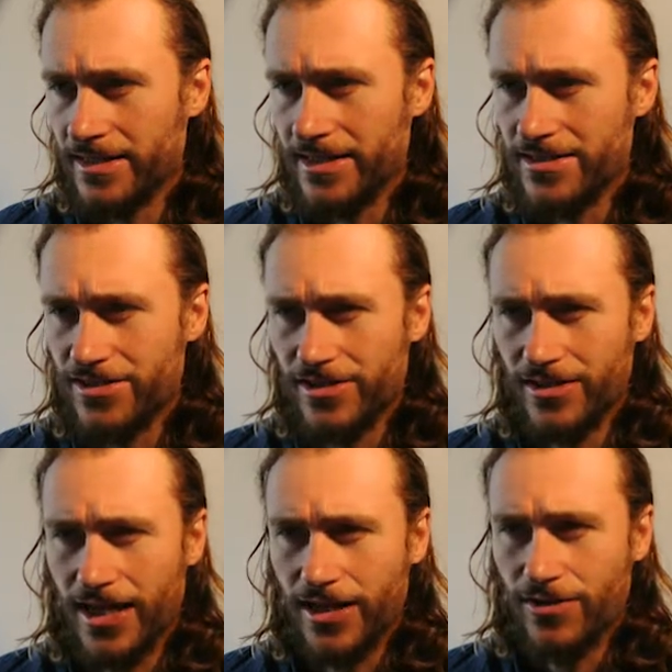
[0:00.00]
it's still
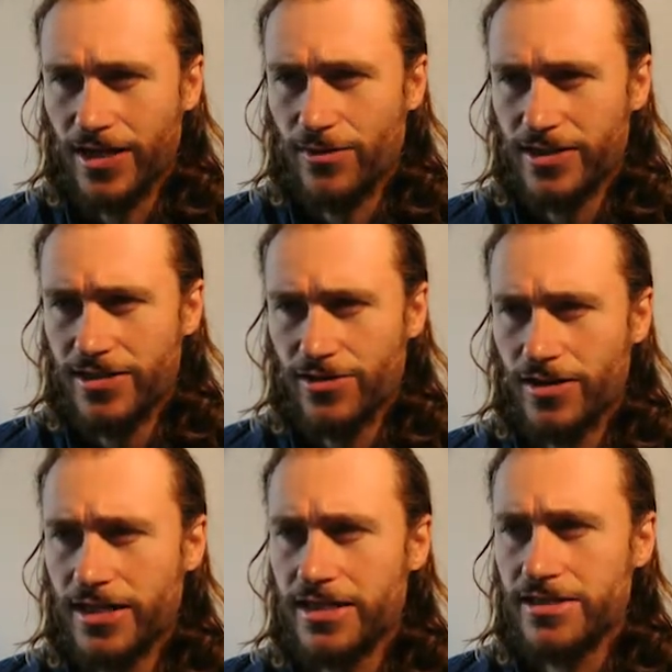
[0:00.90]
like, okay, what's this? Oh,
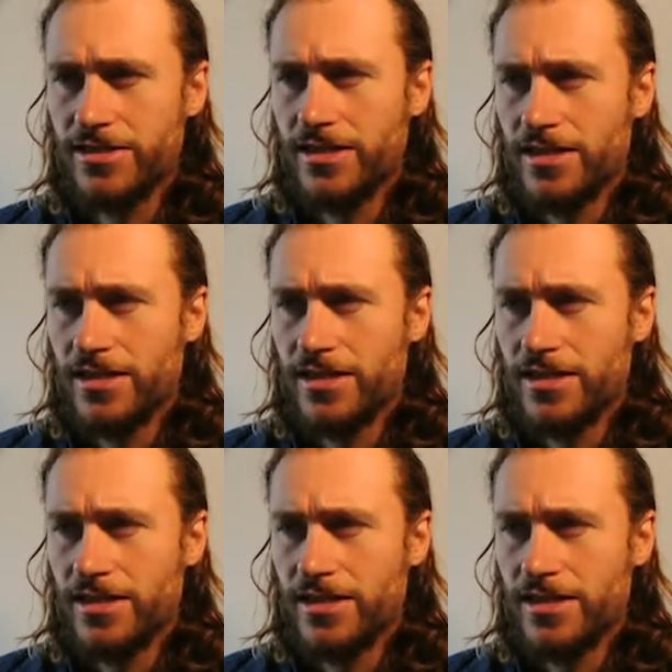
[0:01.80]
it's